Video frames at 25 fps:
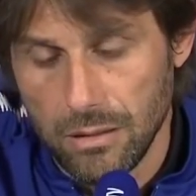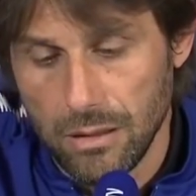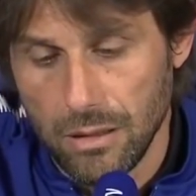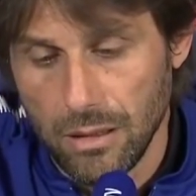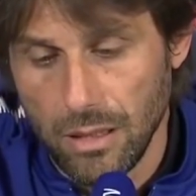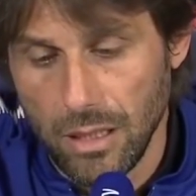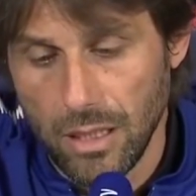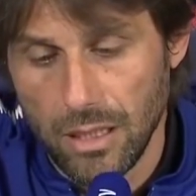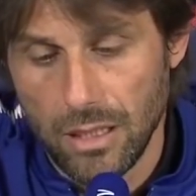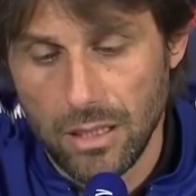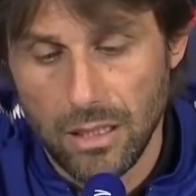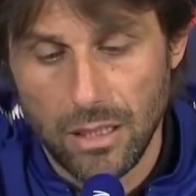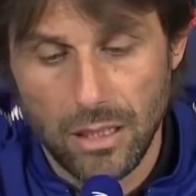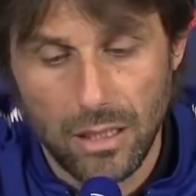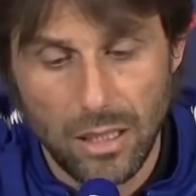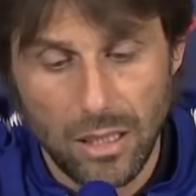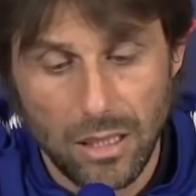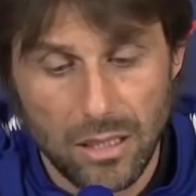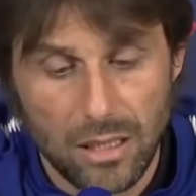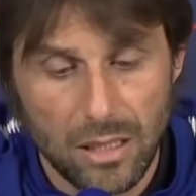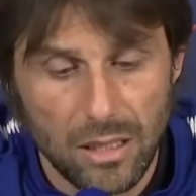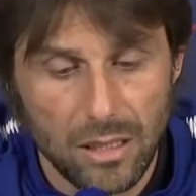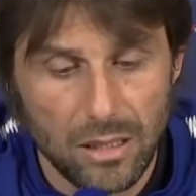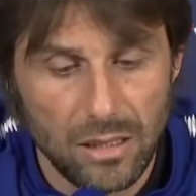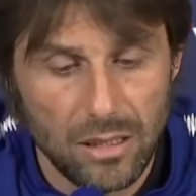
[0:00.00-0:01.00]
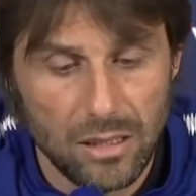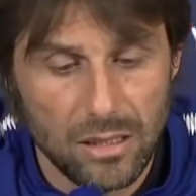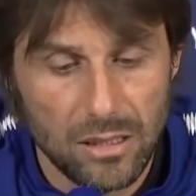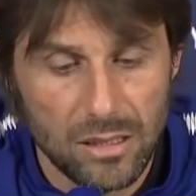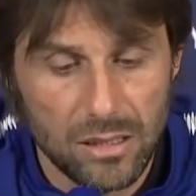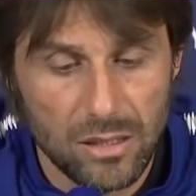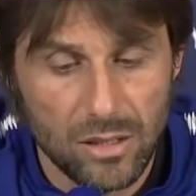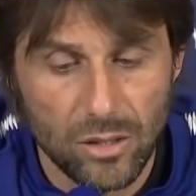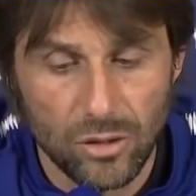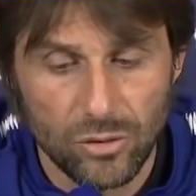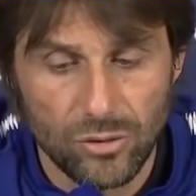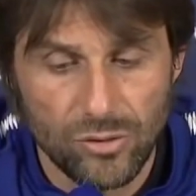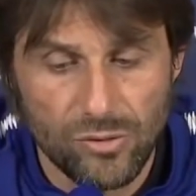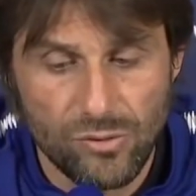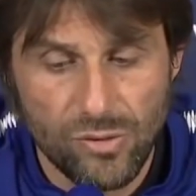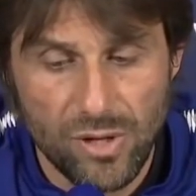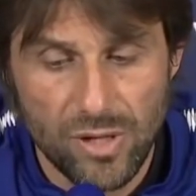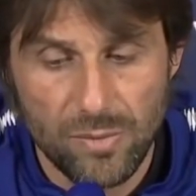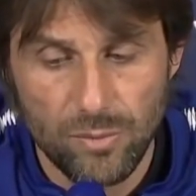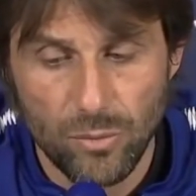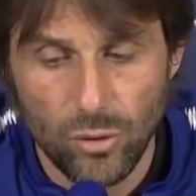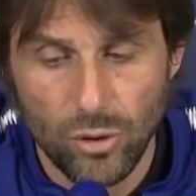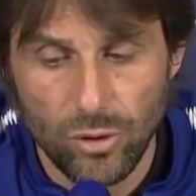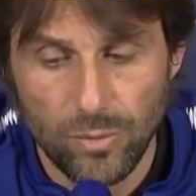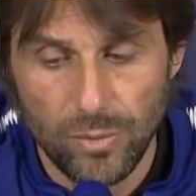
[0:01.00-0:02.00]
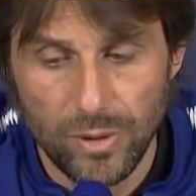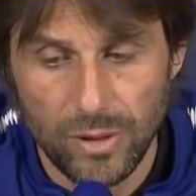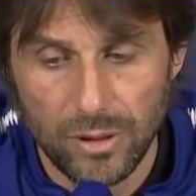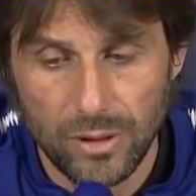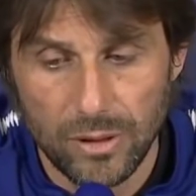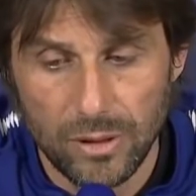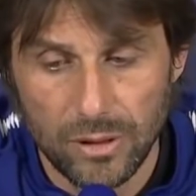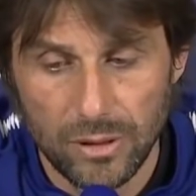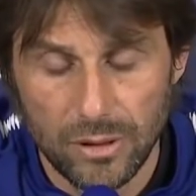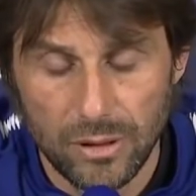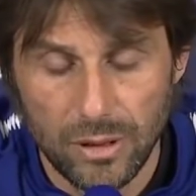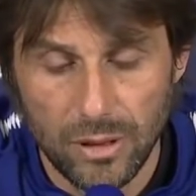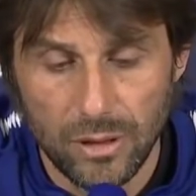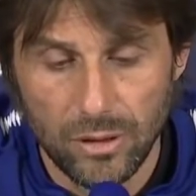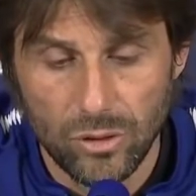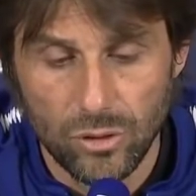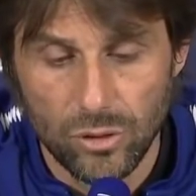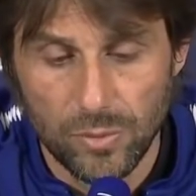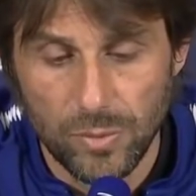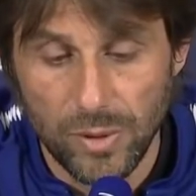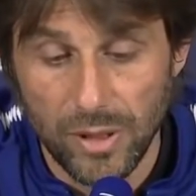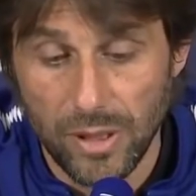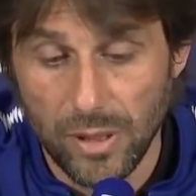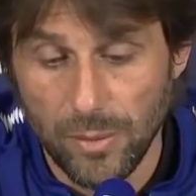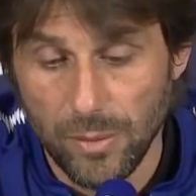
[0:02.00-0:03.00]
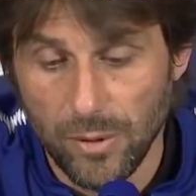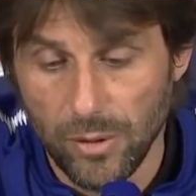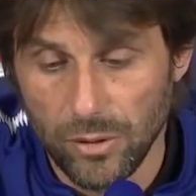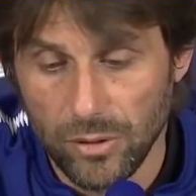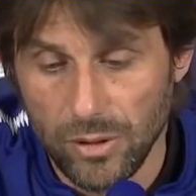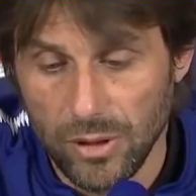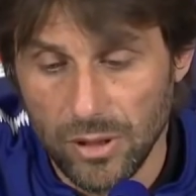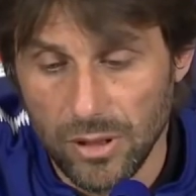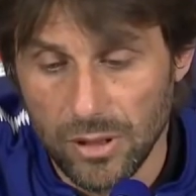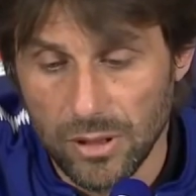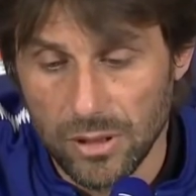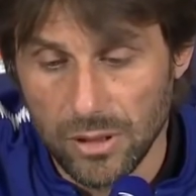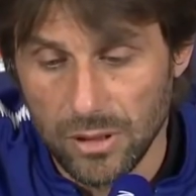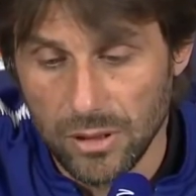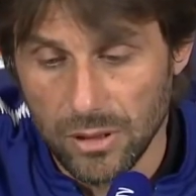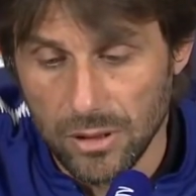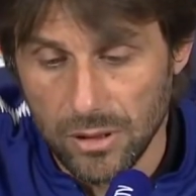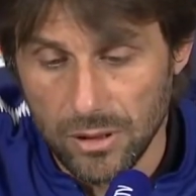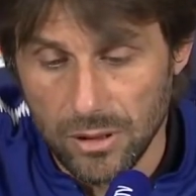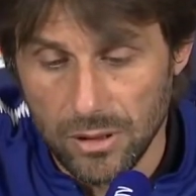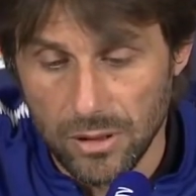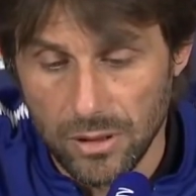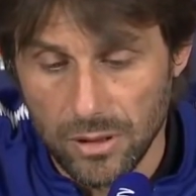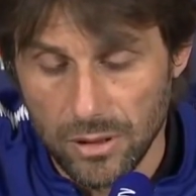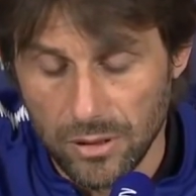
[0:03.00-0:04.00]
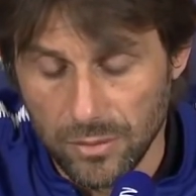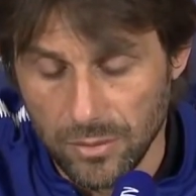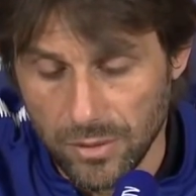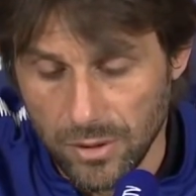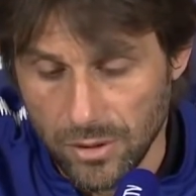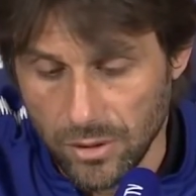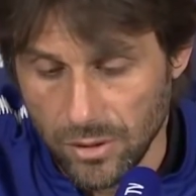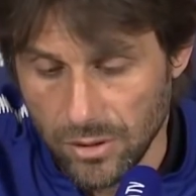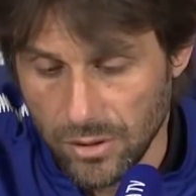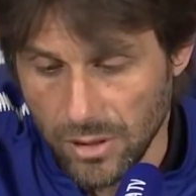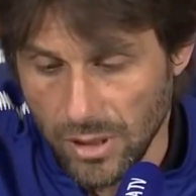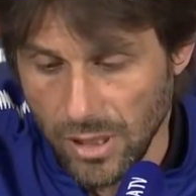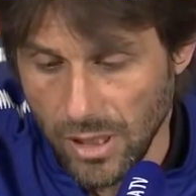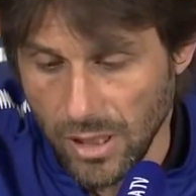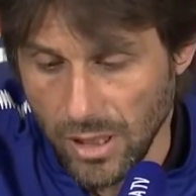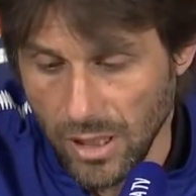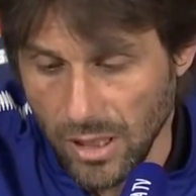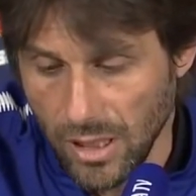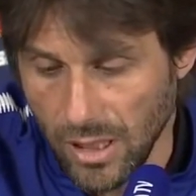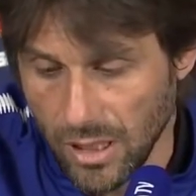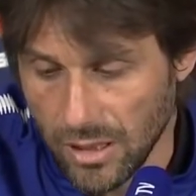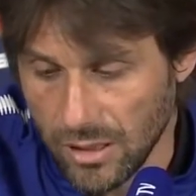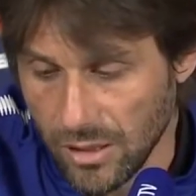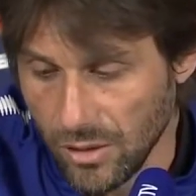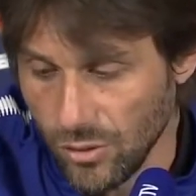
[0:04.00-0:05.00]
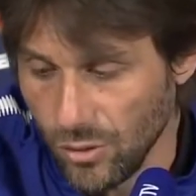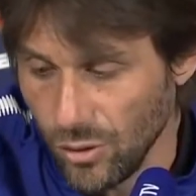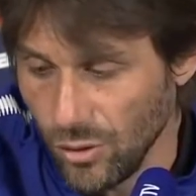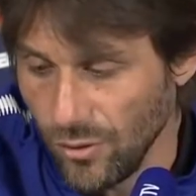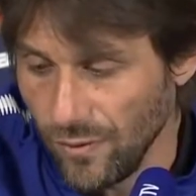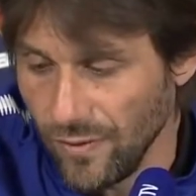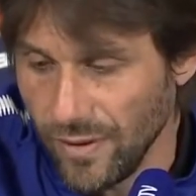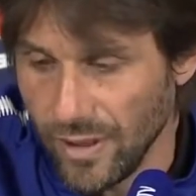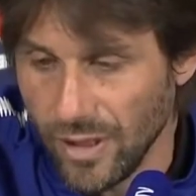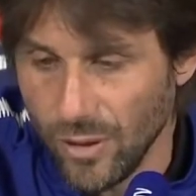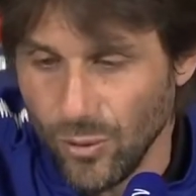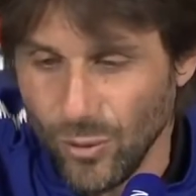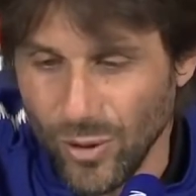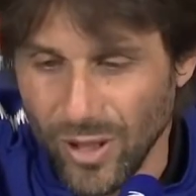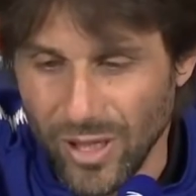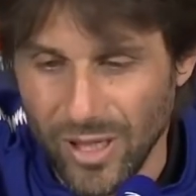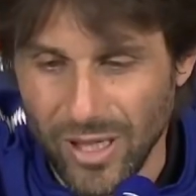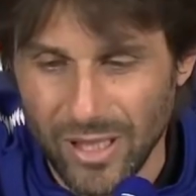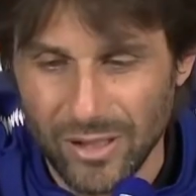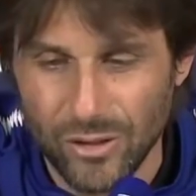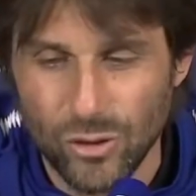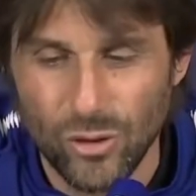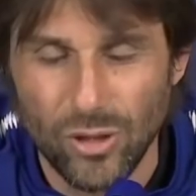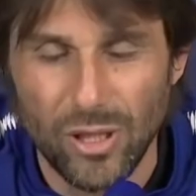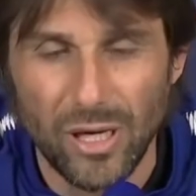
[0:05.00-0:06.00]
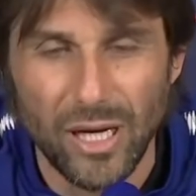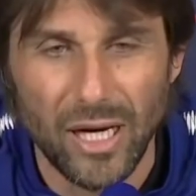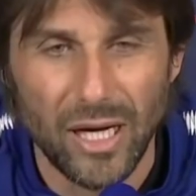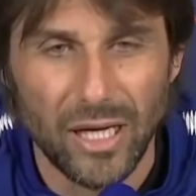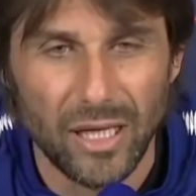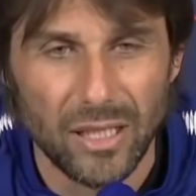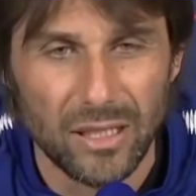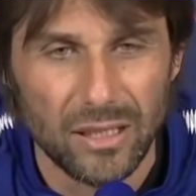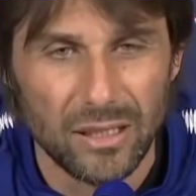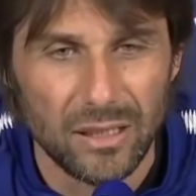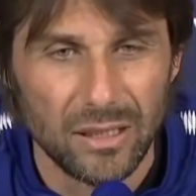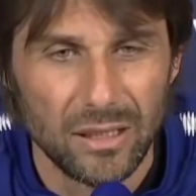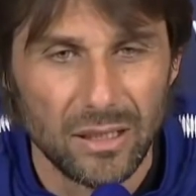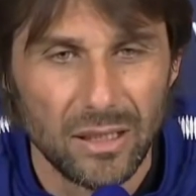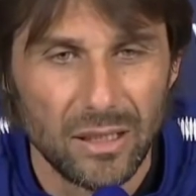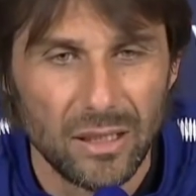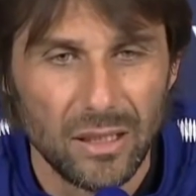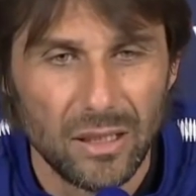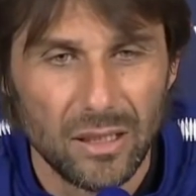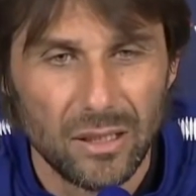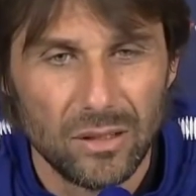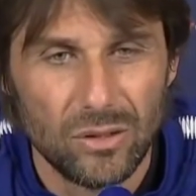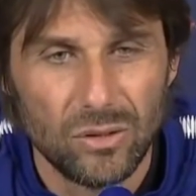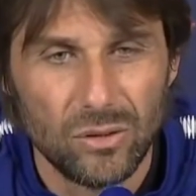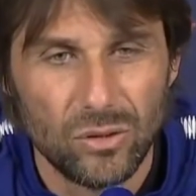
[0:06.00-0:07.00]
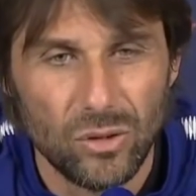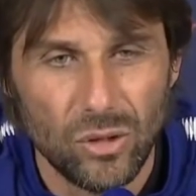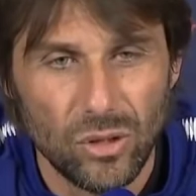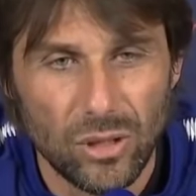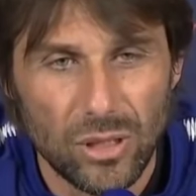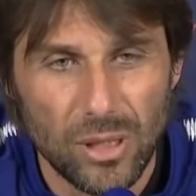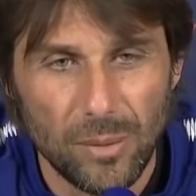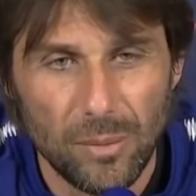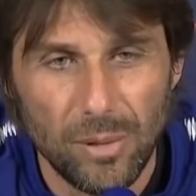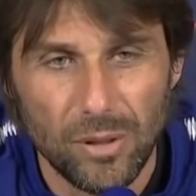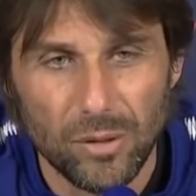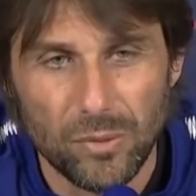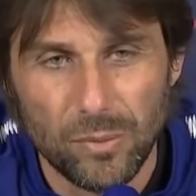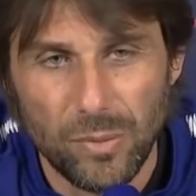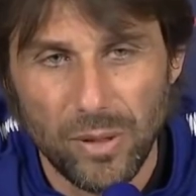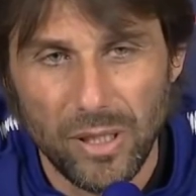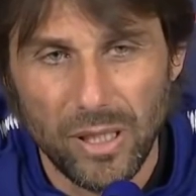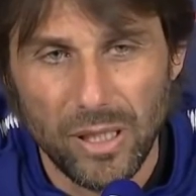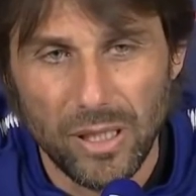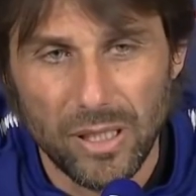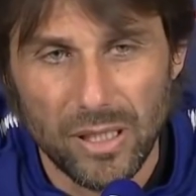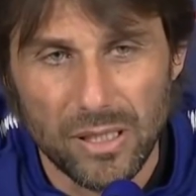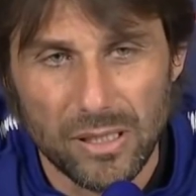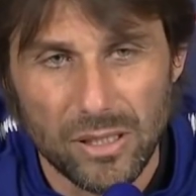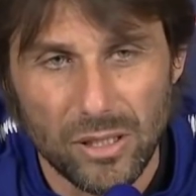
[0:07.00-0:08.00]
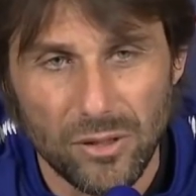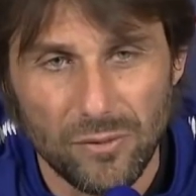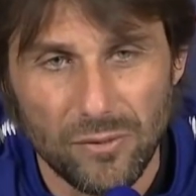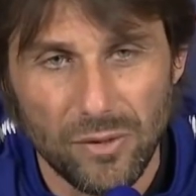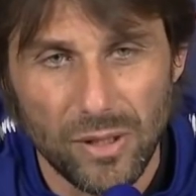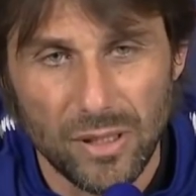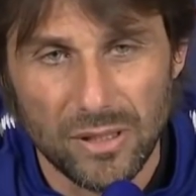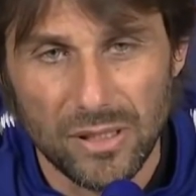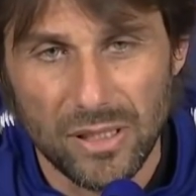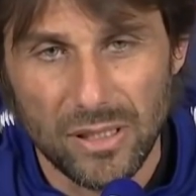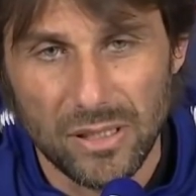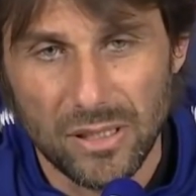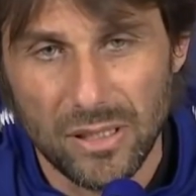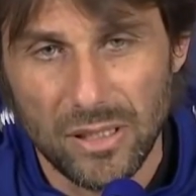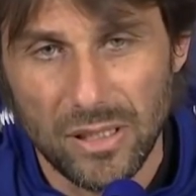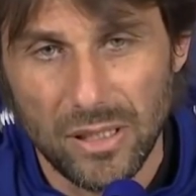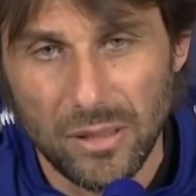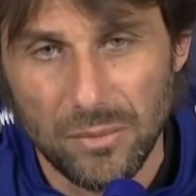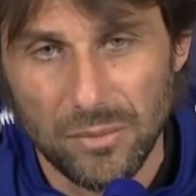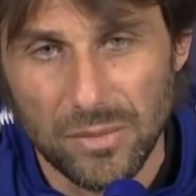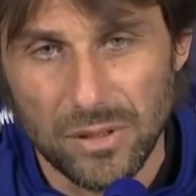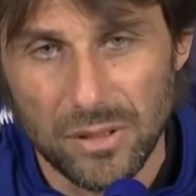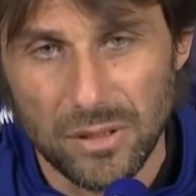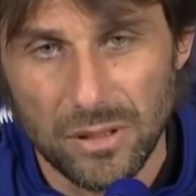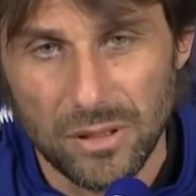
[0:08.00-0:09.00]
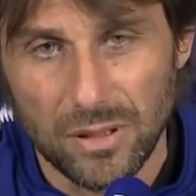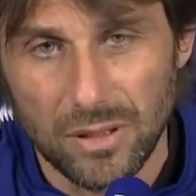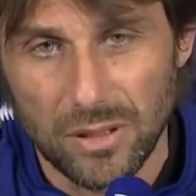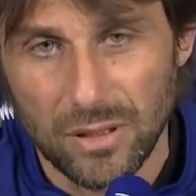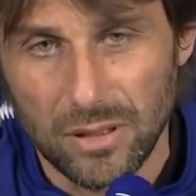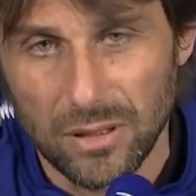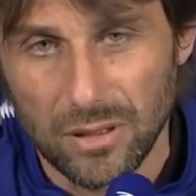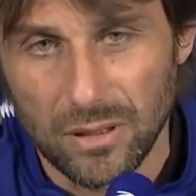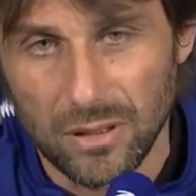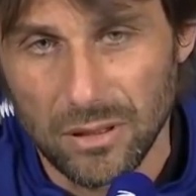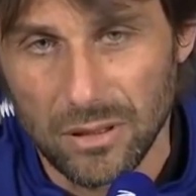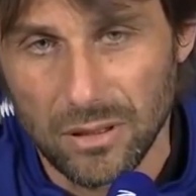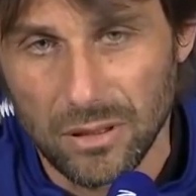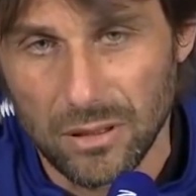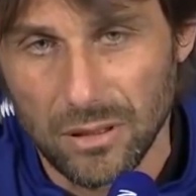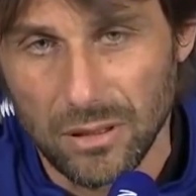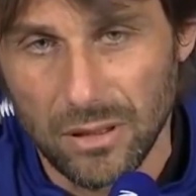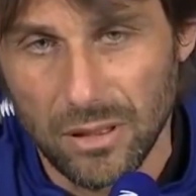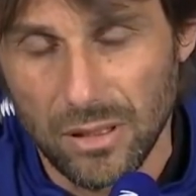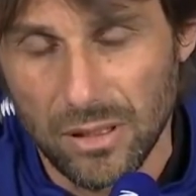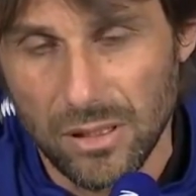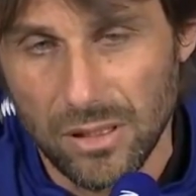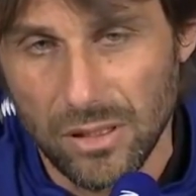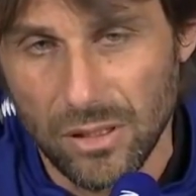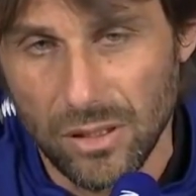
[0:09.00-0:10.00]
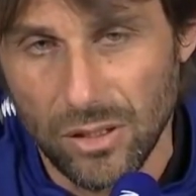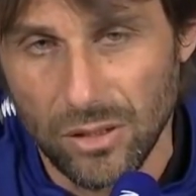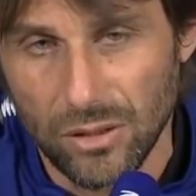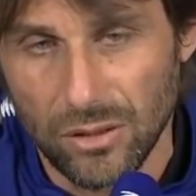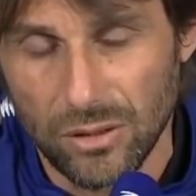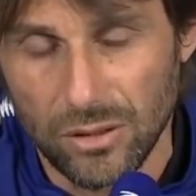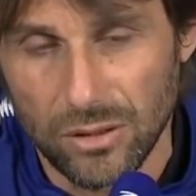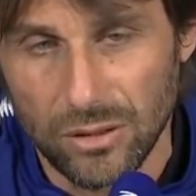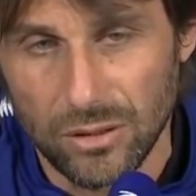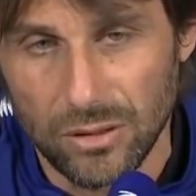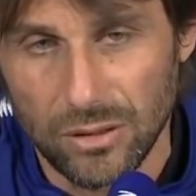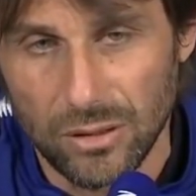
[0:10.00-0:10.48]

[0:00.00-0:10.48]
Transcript: I think this is not the right moment to speak about this because, as you know very well, I don't like to talk about players of other teams. This is not